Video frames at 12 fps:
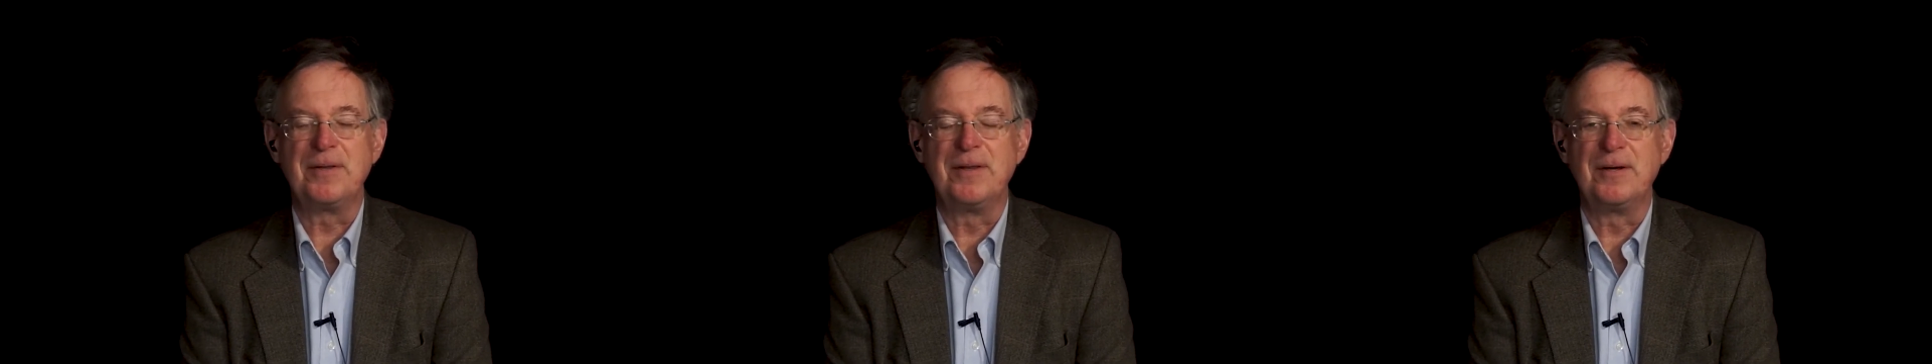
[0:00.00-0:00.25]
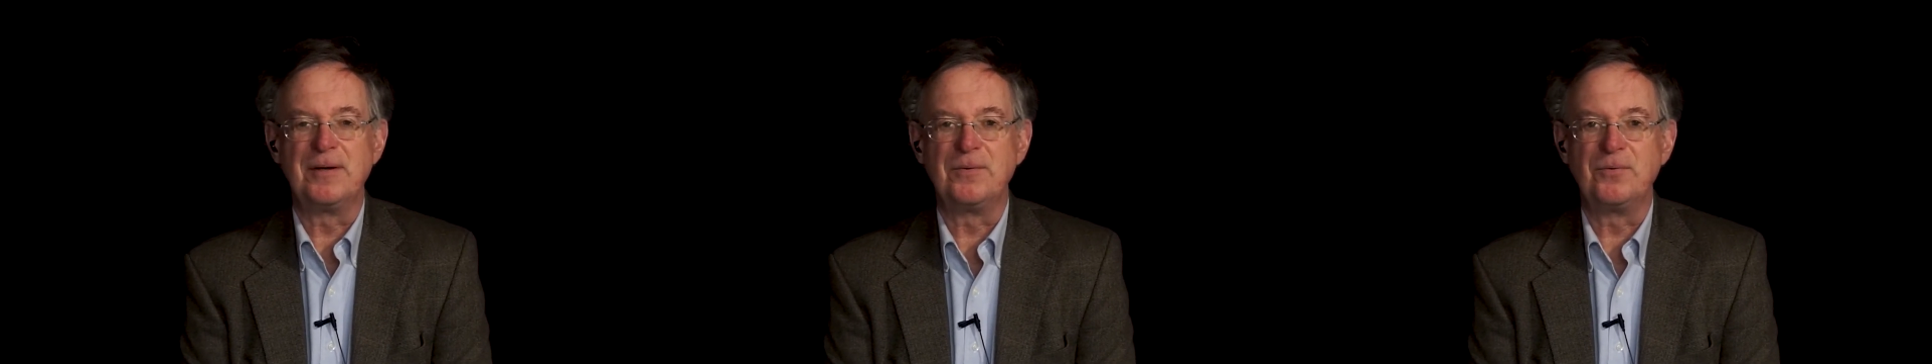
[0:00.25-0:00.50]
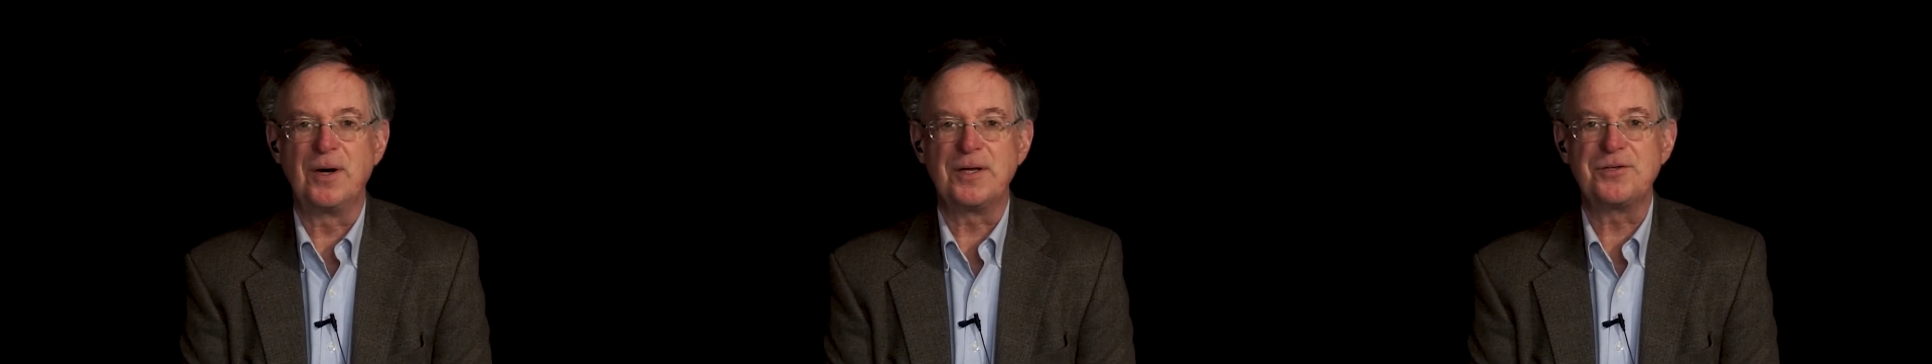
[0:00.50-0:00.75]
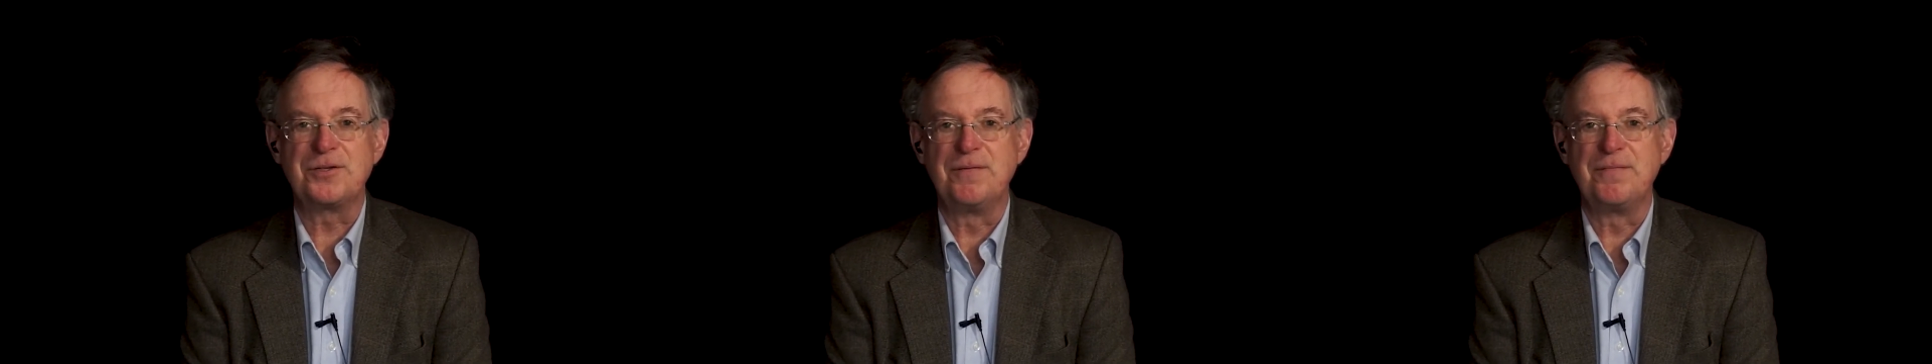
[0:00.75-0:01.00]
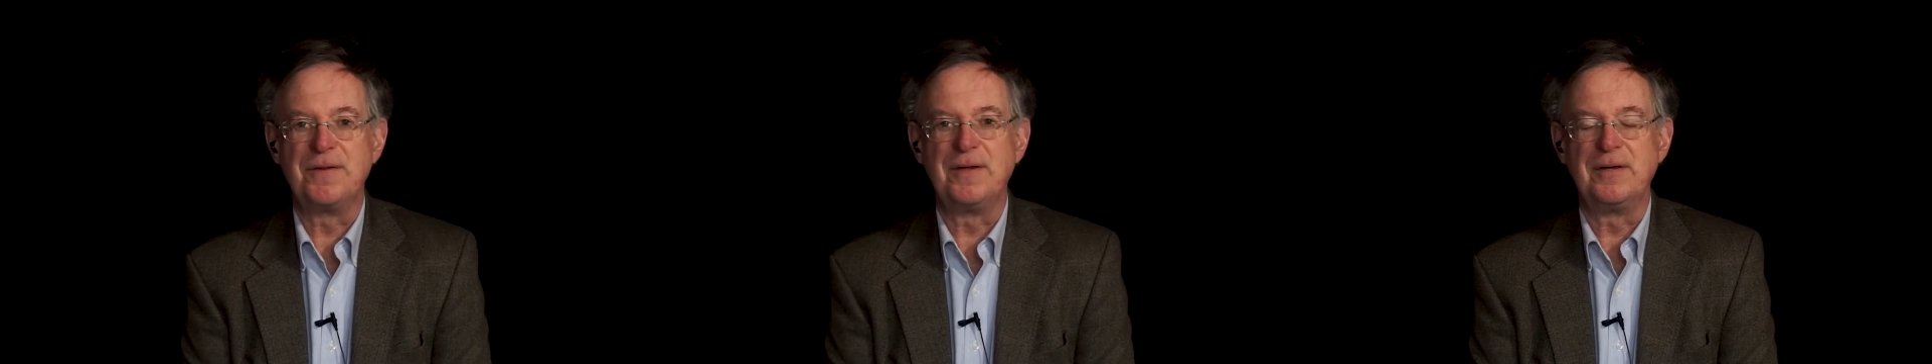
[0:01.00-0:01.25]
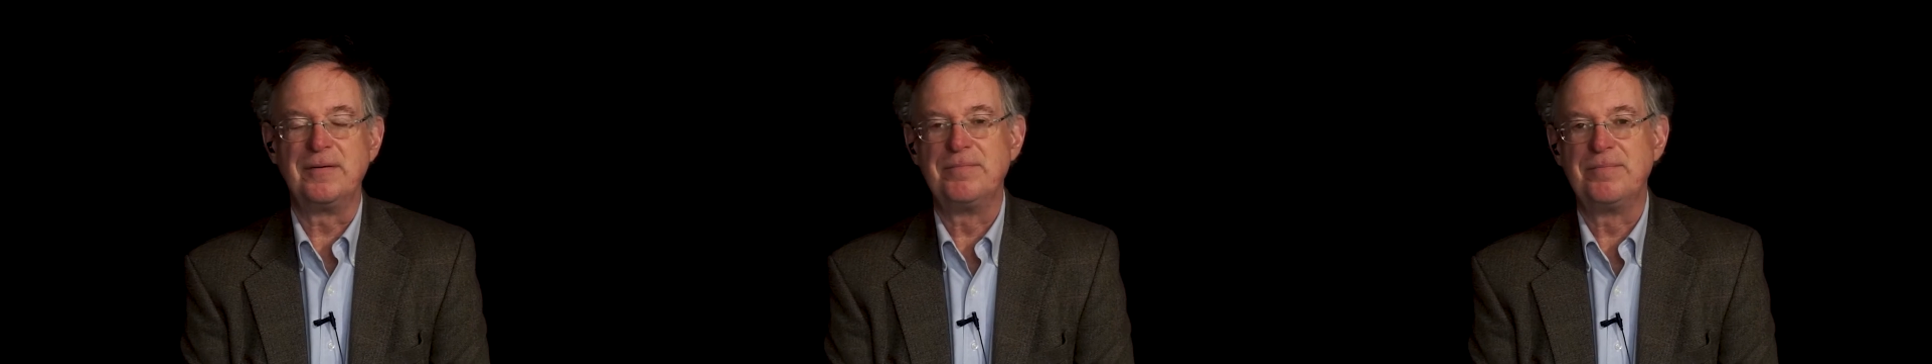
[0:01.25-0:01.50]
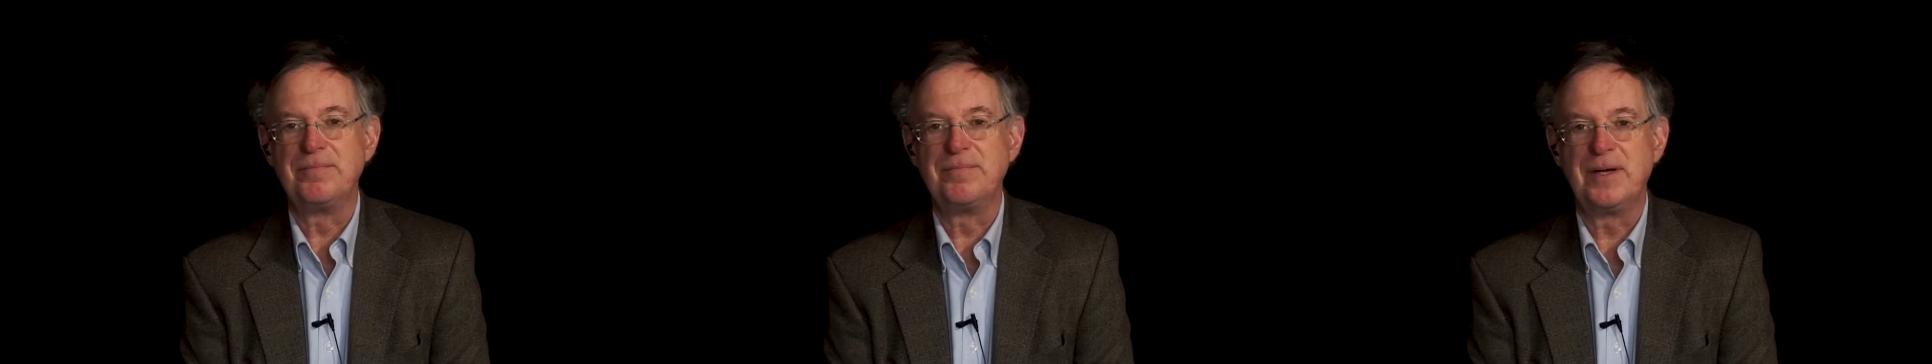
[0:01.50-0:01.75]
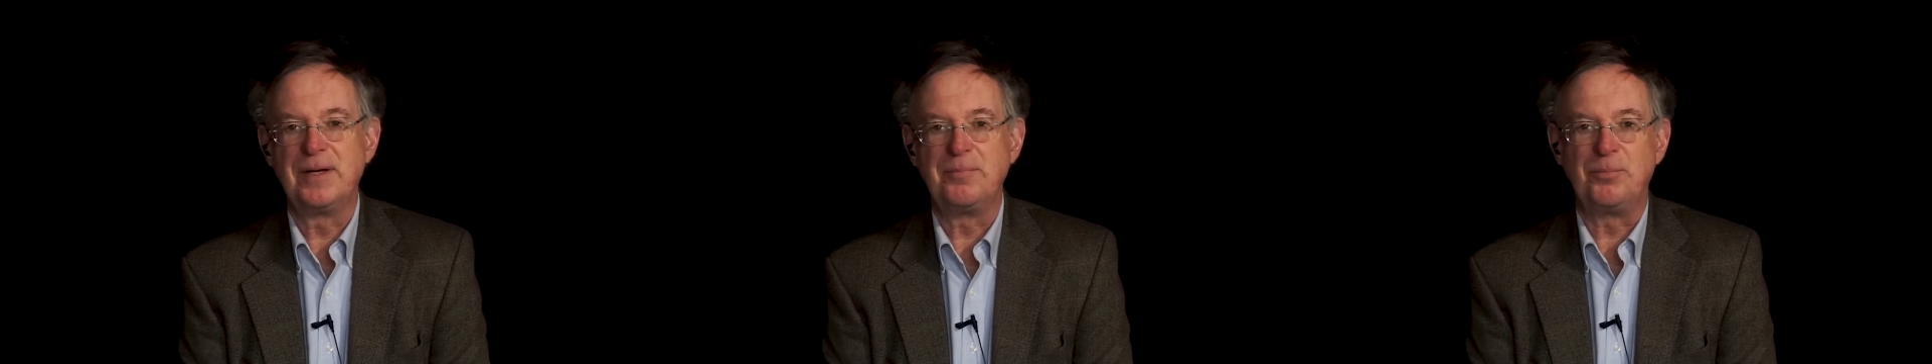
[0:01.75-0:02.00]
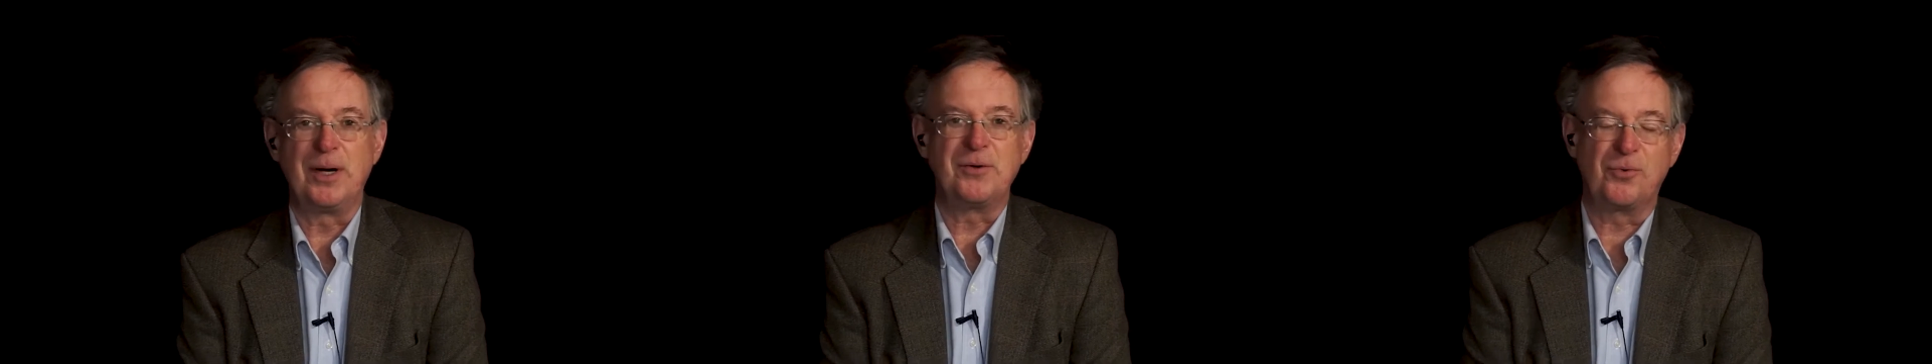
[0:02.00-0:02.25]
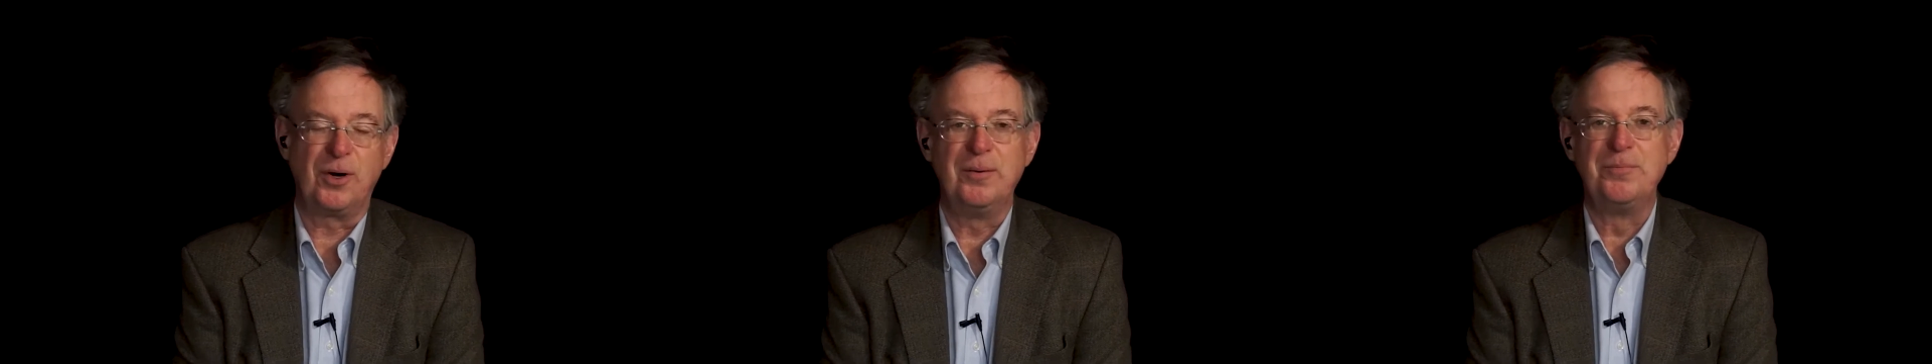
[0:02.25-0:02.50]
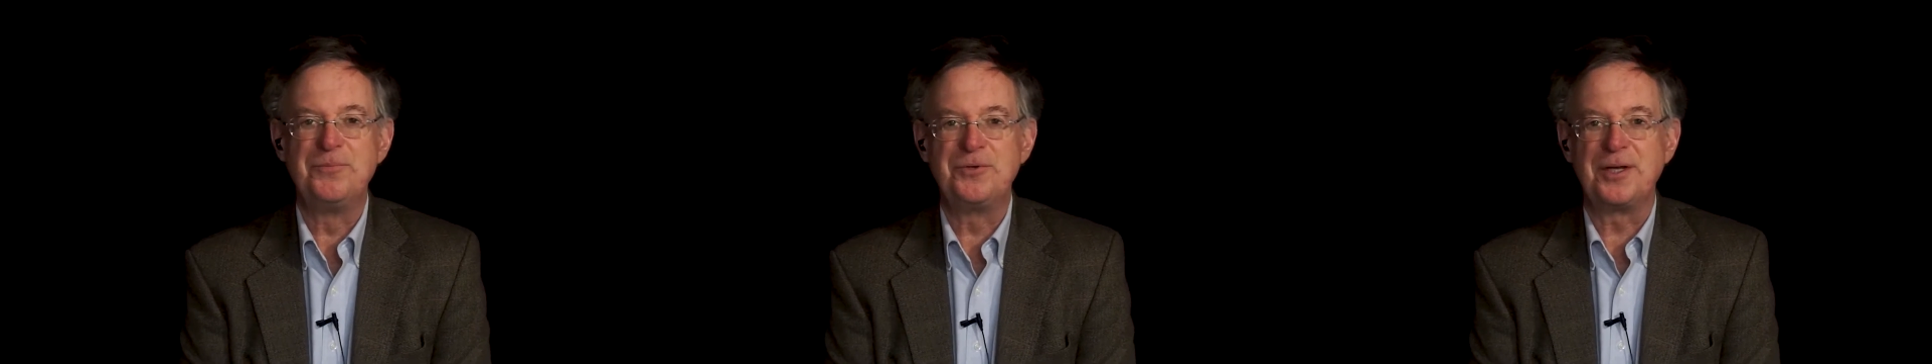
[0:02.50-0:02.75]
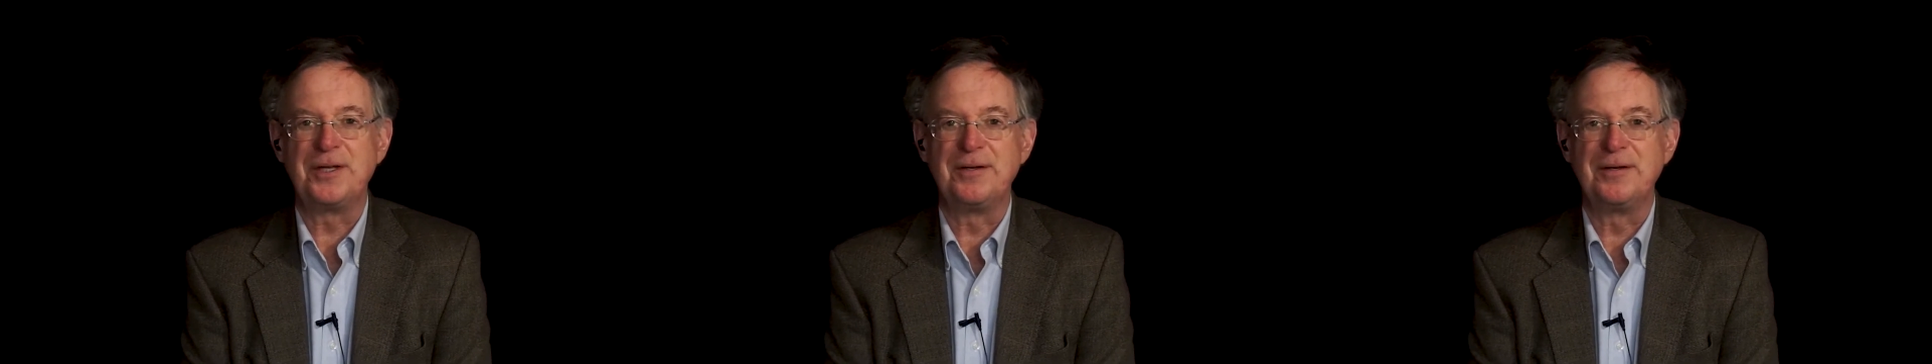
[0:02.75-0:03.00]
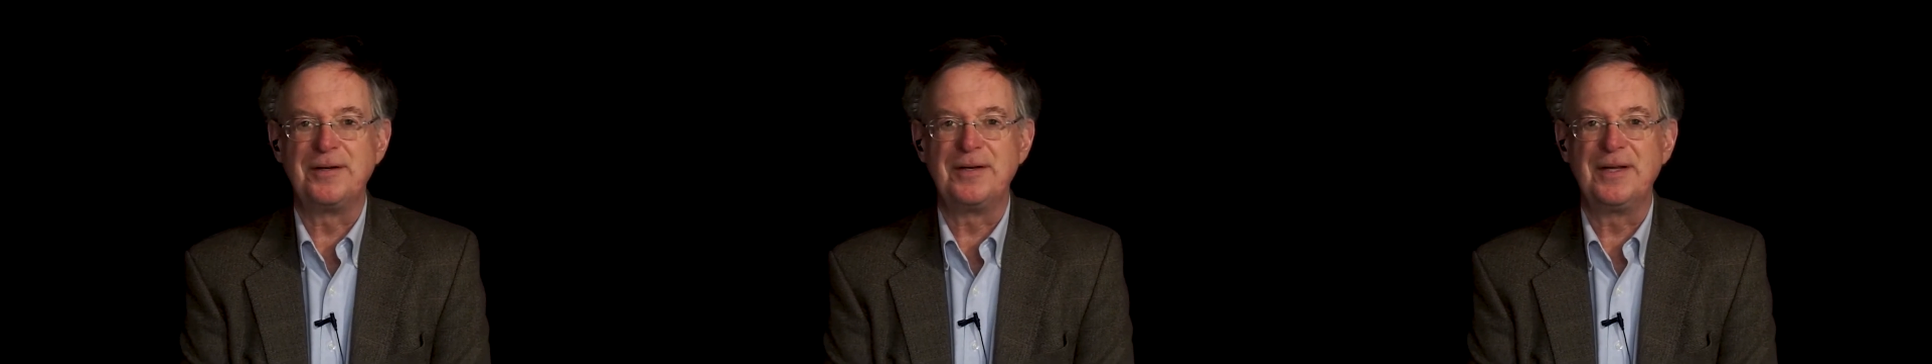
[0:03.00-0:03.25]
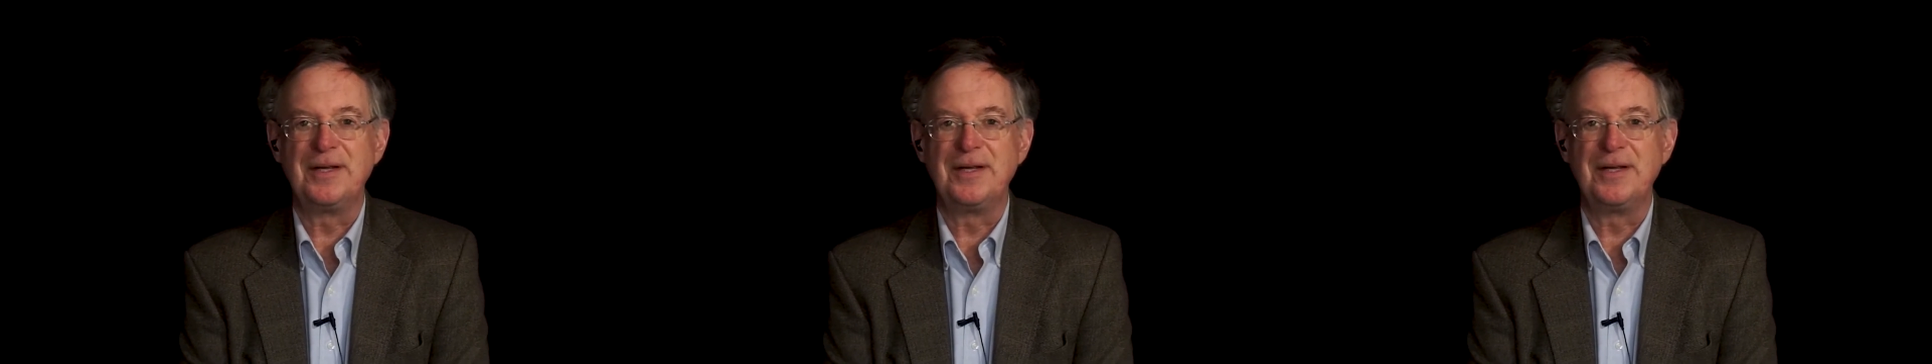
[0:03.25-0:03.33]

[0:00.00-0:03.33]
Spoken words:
the rest of the breadcrumbs and